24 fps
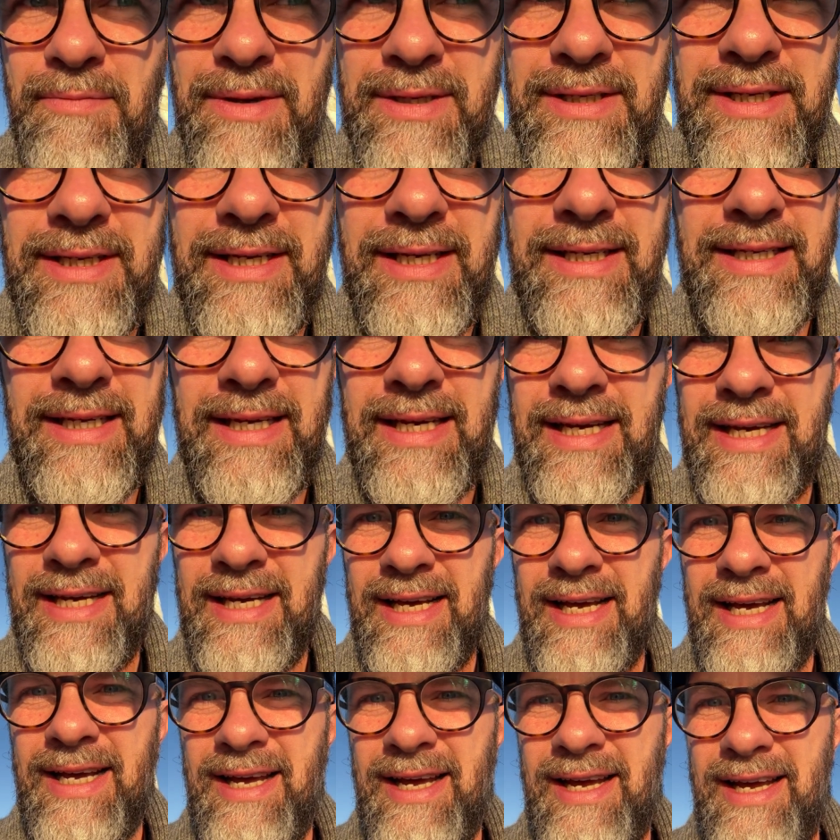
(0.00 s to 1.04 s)
businesses
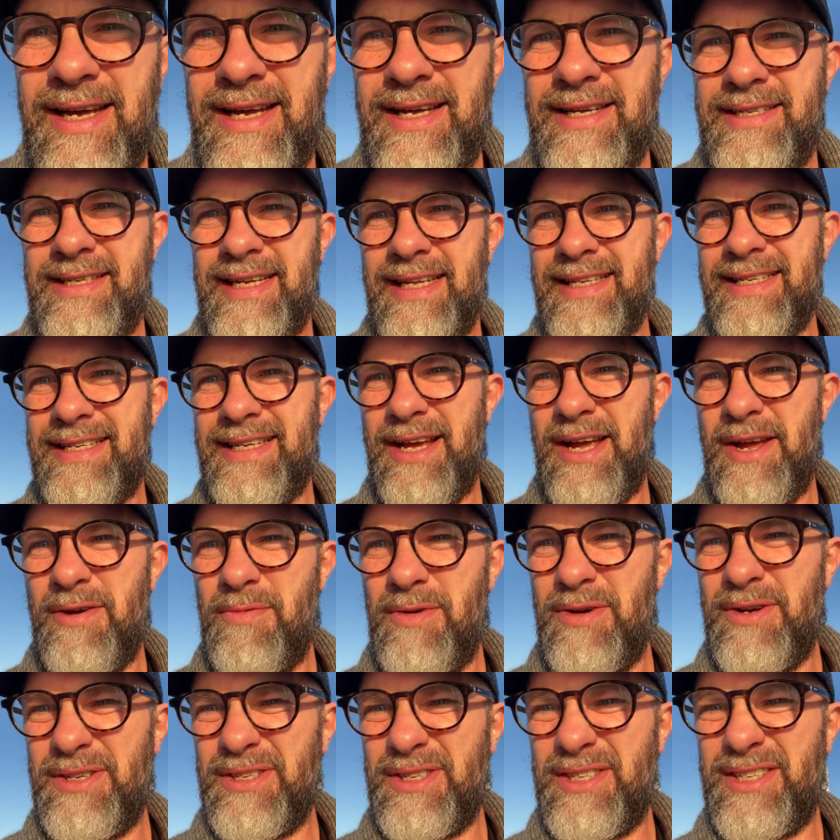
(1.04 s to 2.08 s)
since I
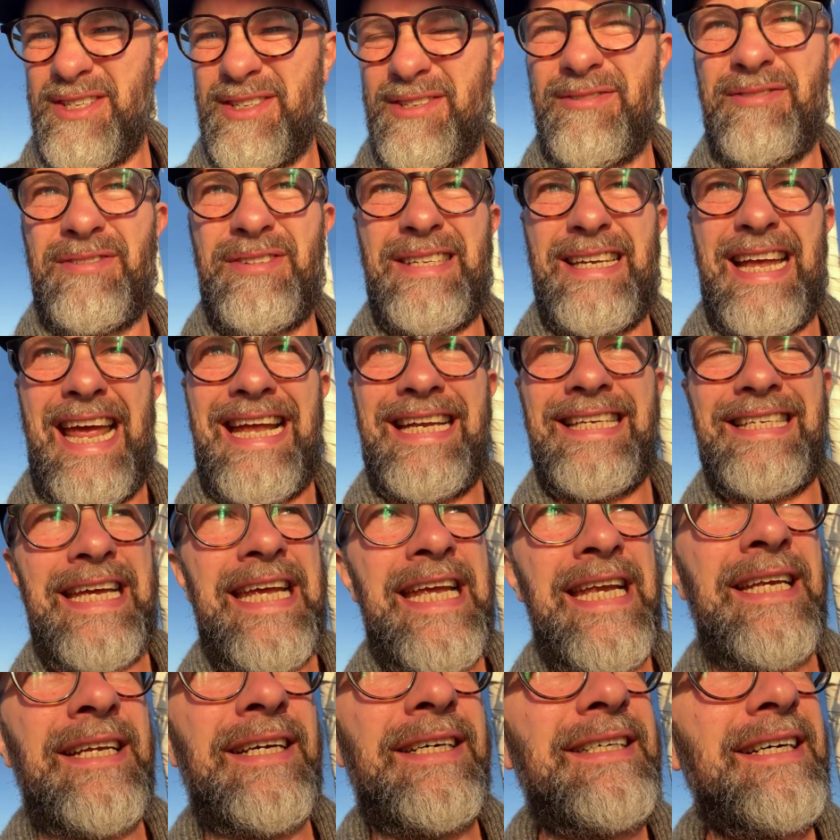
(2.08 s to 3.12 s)
was
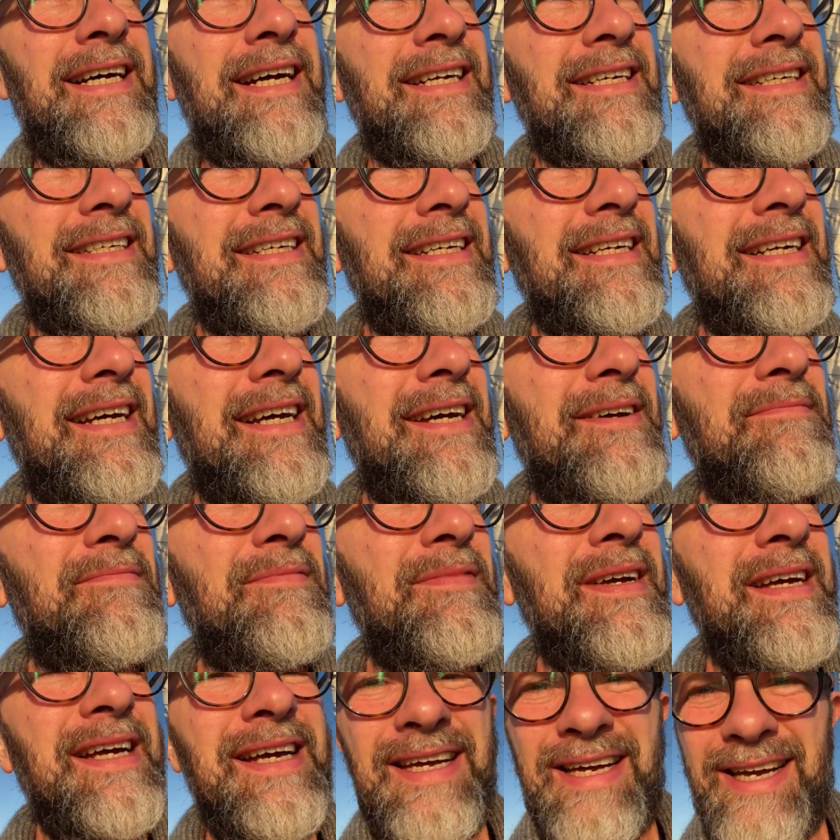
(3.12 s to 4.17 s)
18. And
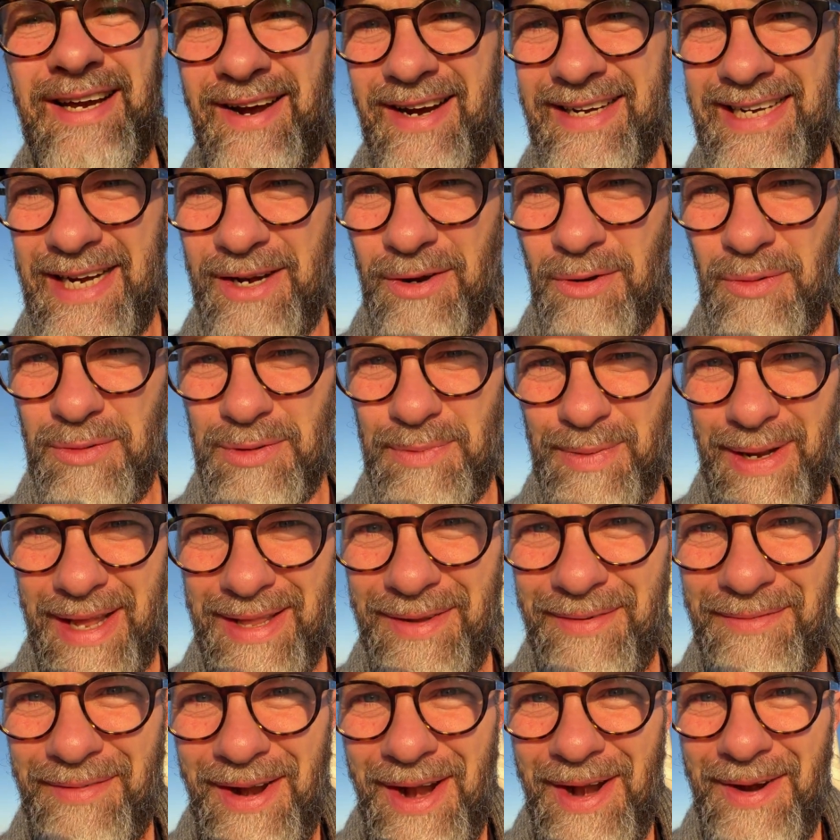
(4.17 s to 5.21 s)
I didn't always plan
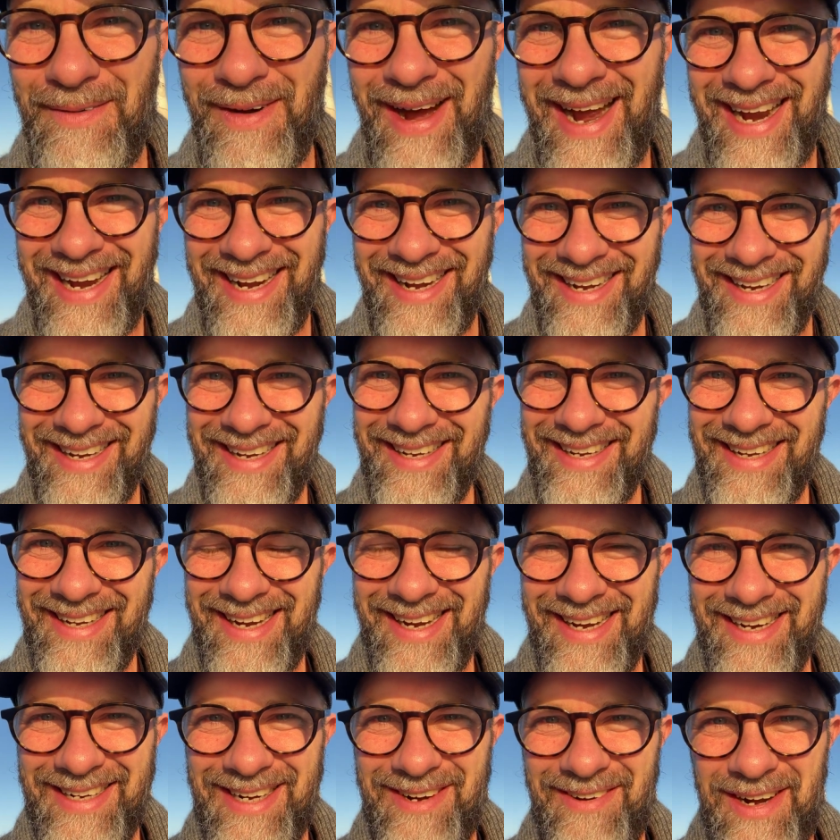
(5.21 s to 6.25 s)
them very well.
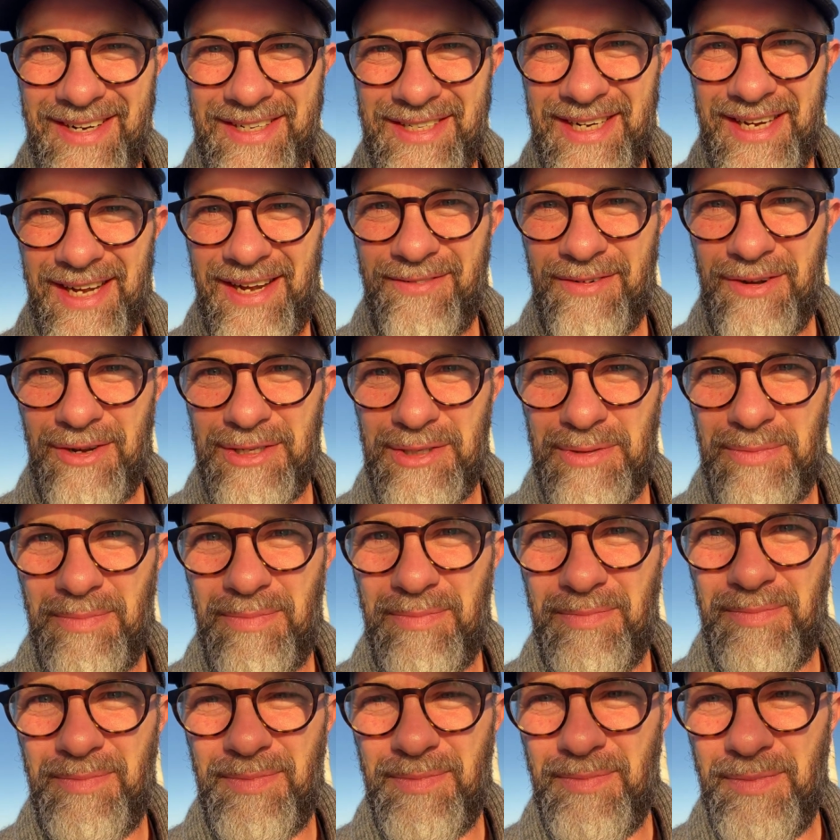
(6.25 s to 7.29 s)
And gradually, I've
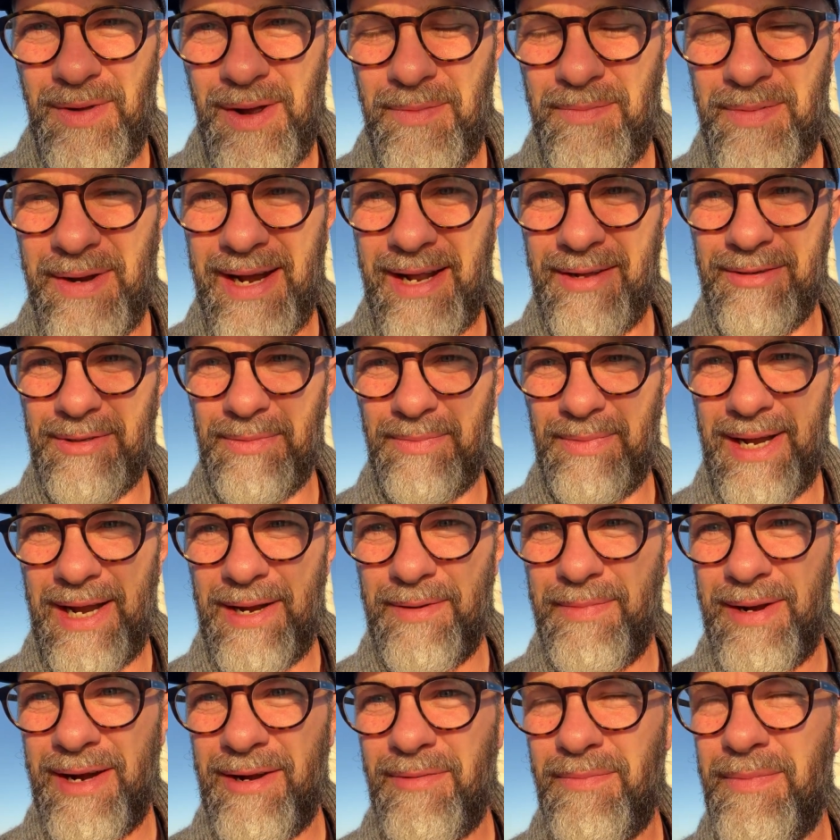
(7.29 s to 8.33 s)
been able to plan
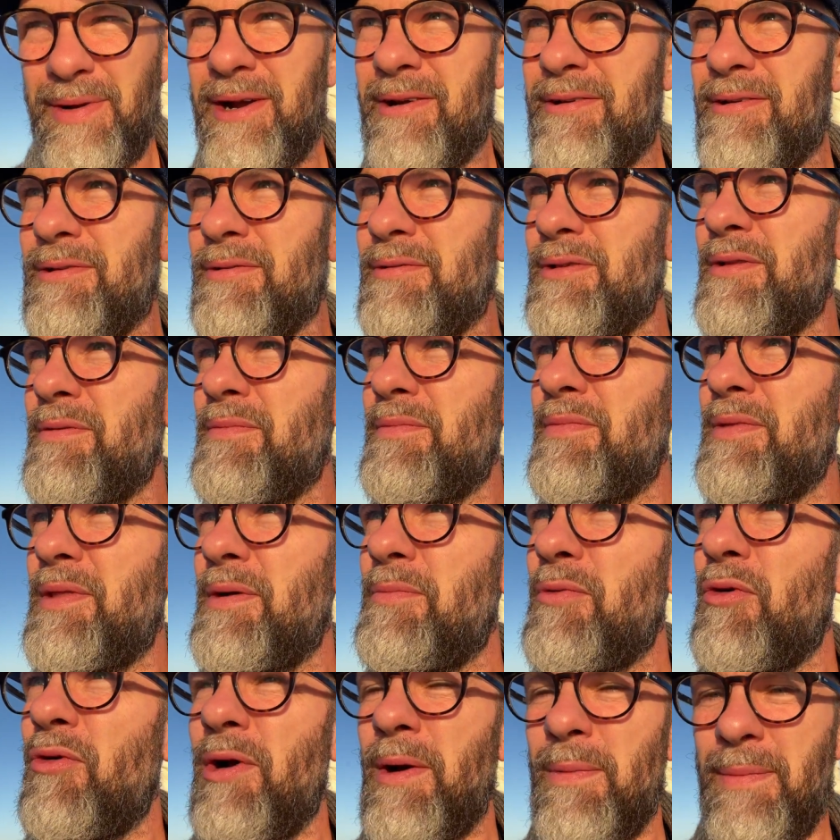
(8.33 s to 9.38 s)
better and better. And the
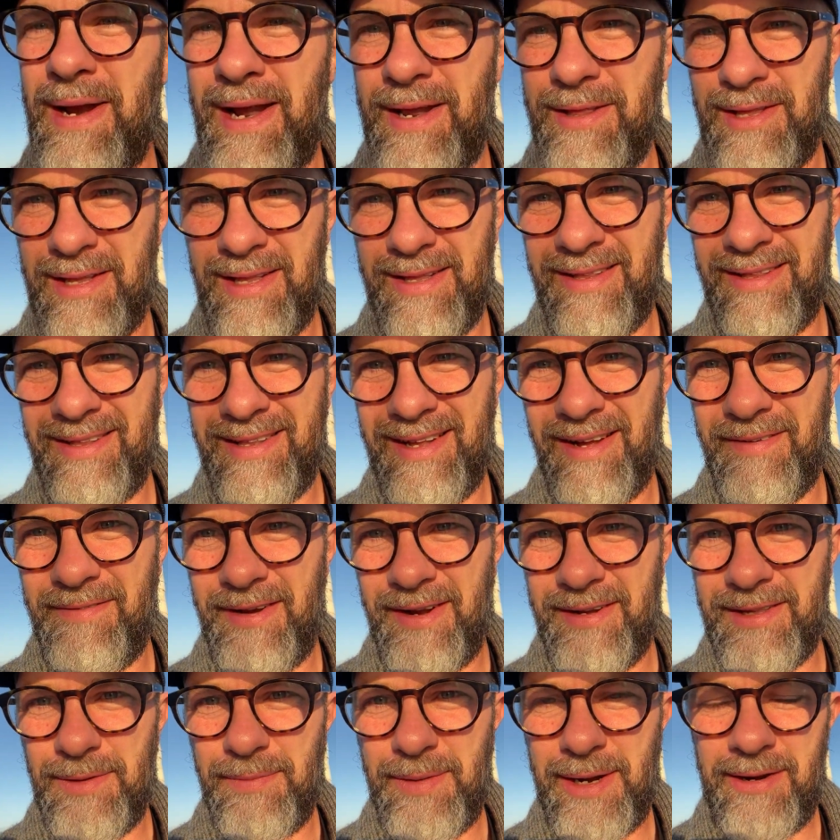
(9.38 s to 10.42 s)
more I plan, I
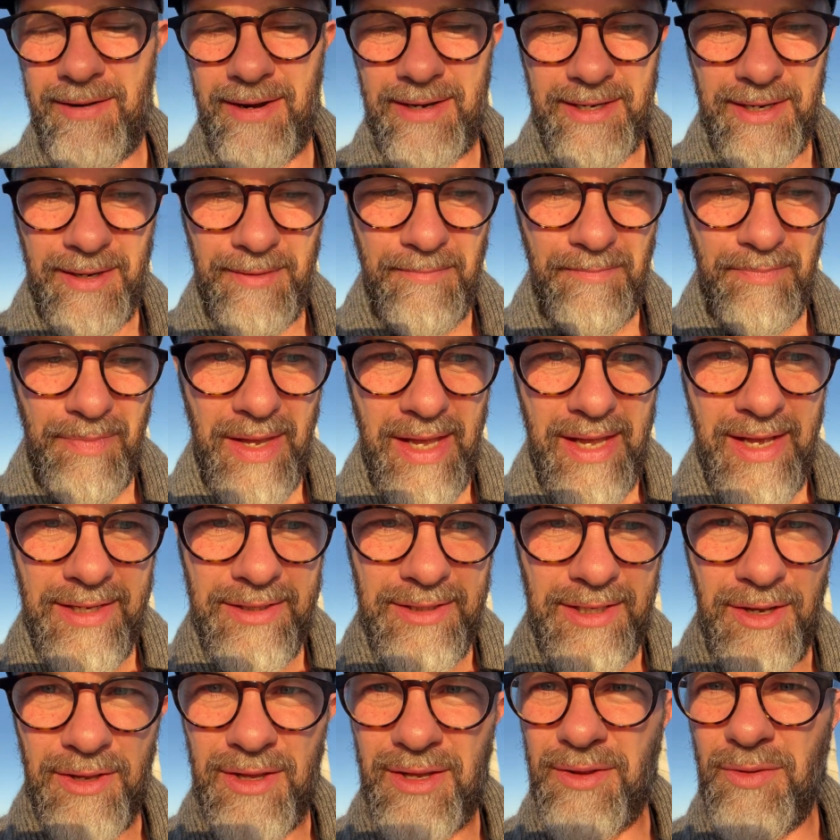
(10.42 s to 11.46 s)
find the better I do.
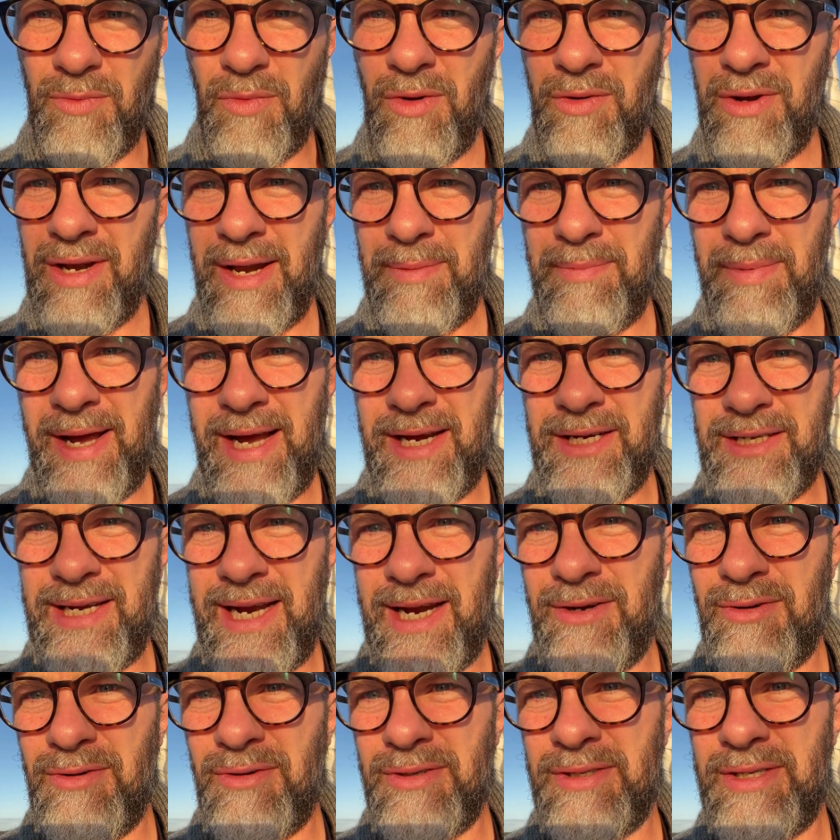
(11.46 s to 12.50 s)
So the one that page
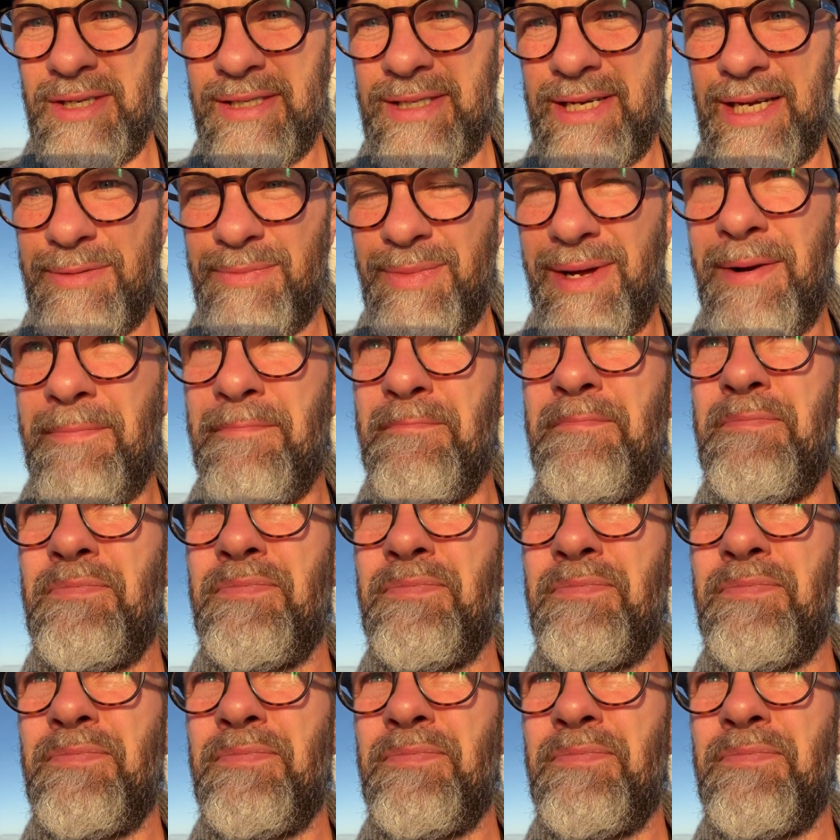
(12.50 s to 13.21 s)
landlord success plan